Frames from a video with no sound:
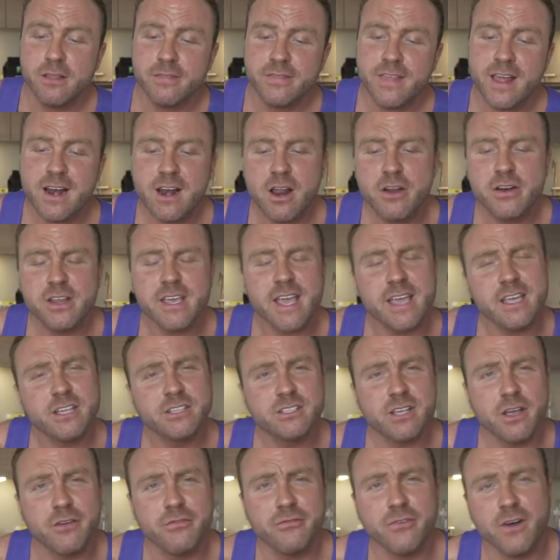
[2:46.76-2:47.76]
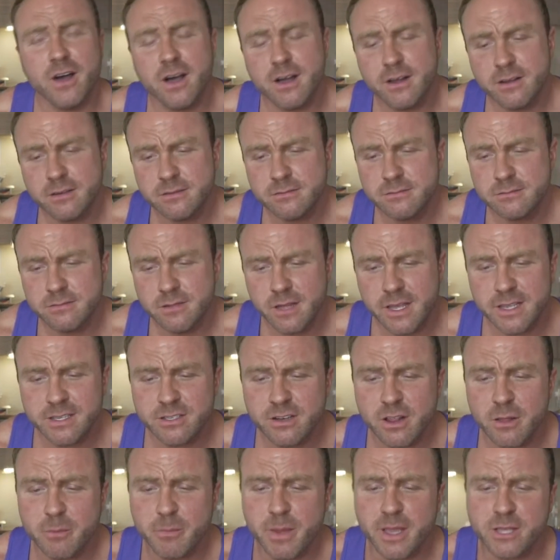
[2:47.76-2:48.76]
That'll only get you so far. It's
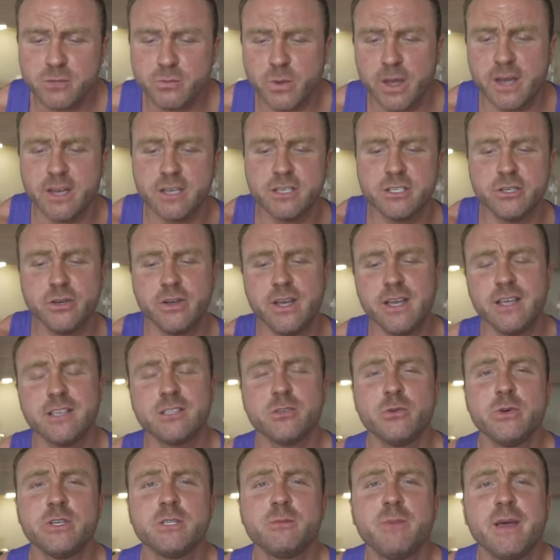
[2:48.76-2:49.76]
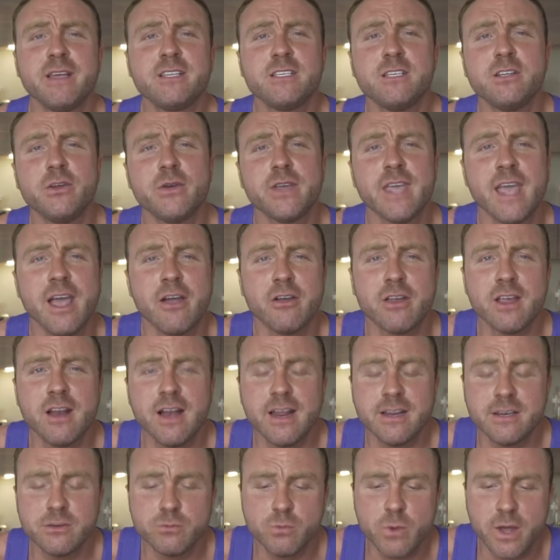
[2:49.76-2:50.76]
not the best way to do it. It's always best to do a
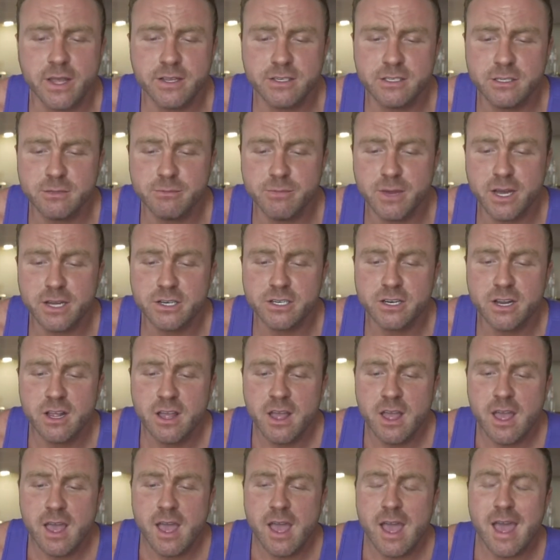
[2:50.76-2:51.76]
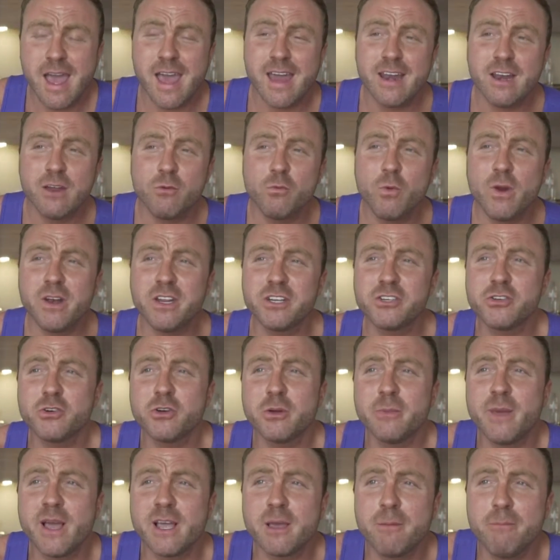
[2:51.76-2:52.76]
calculated way too much. And when you're
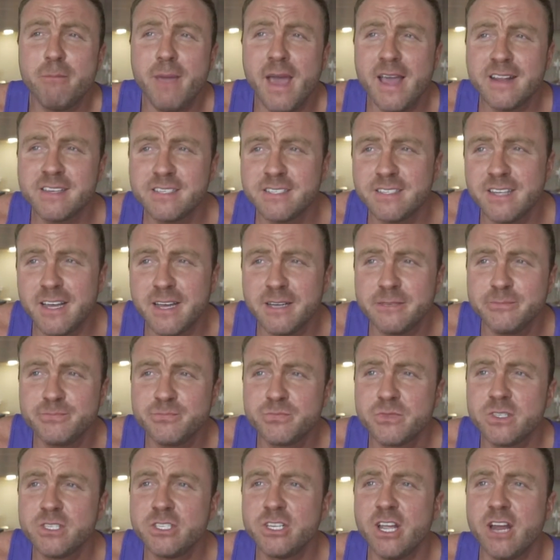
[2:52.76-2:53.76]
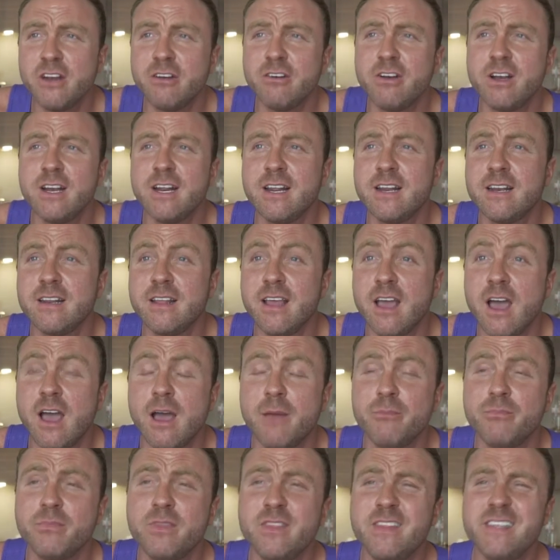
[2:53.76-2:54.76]
talking about competitor, generally,
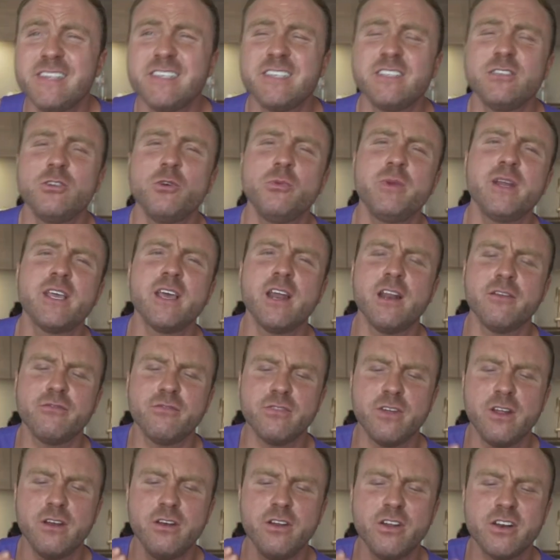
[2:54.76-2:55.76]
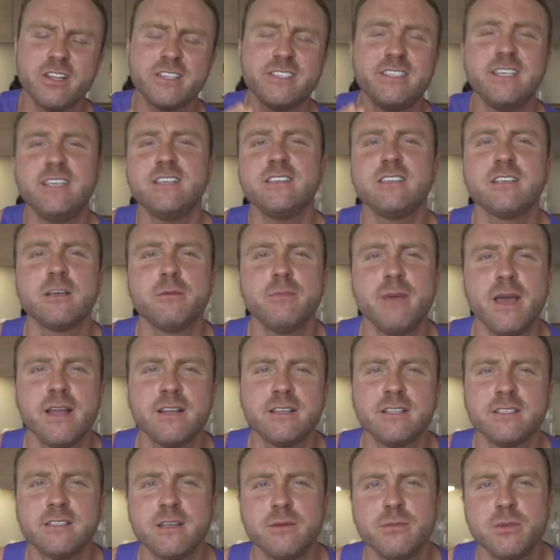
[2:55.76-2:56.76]
this is normally kind of not a seasoned
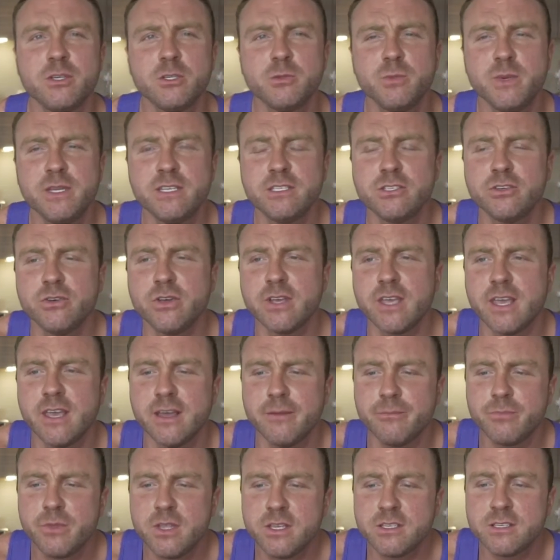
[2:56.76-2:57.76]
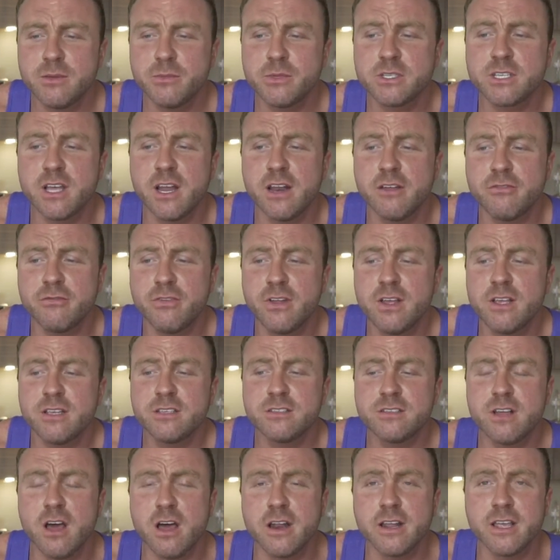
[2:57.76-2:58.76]
competitor, someone who's been doing it, someone's kind of
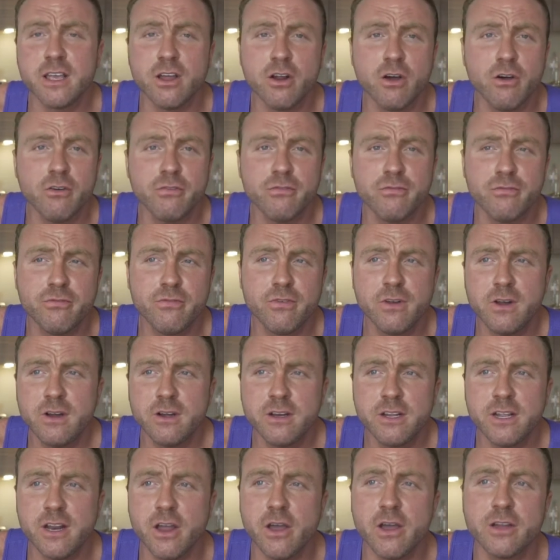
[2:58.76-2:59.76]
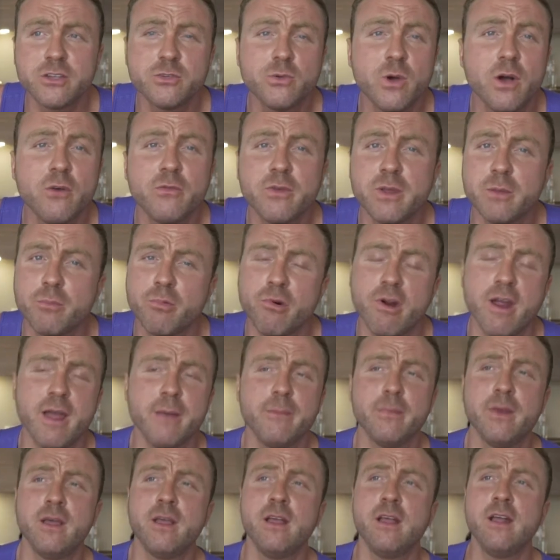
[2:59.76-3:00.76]
starting it off, a 12-week
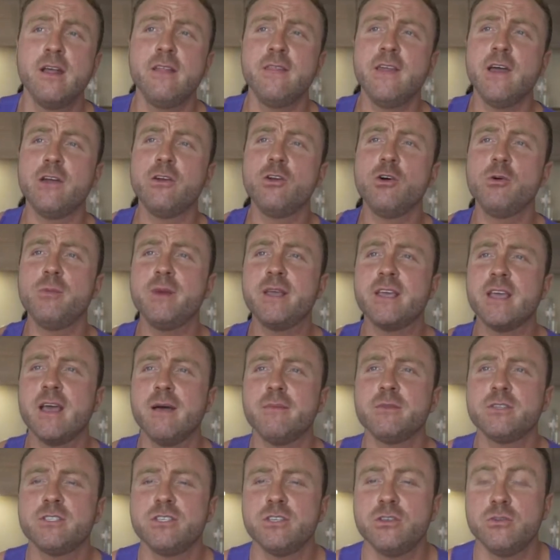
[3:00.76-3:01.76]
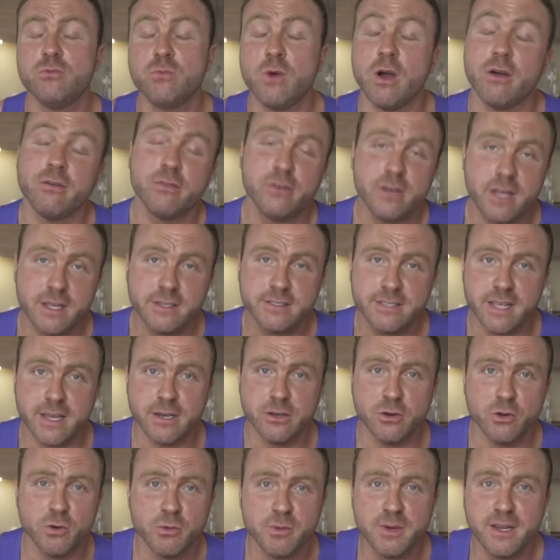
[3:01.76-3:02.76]
prep. They'll normally come to, well, they
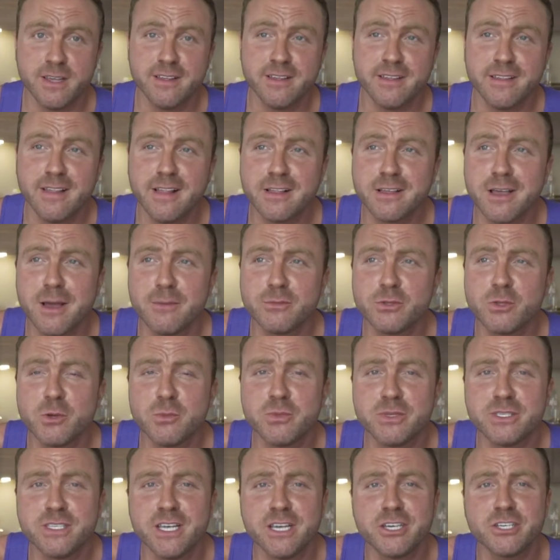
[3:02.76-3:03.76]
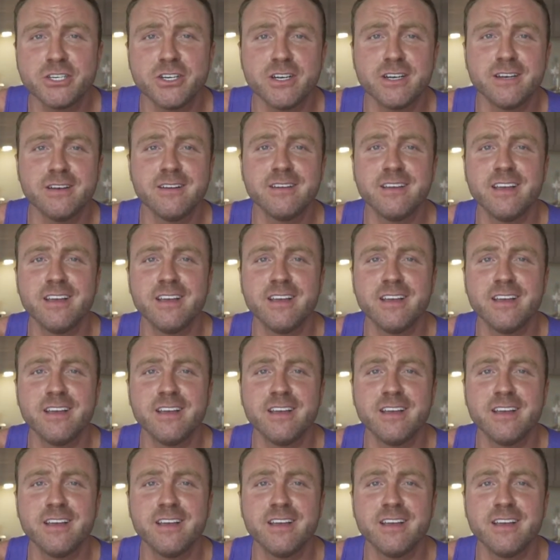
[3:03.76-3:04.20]
say normally, they'll come to a position